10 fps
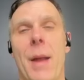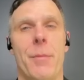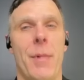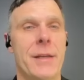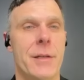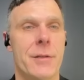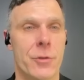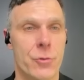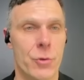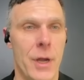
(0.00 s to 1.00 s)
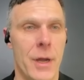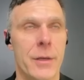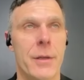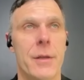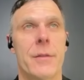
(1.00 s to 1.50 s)
rapamycin is a
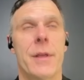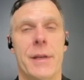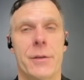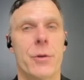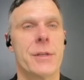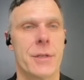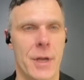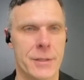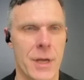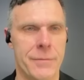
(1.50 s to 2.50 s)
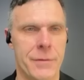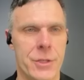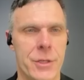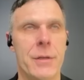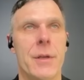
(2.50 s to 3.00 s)
drug that increases
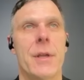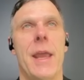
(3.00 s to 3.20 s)
autophagy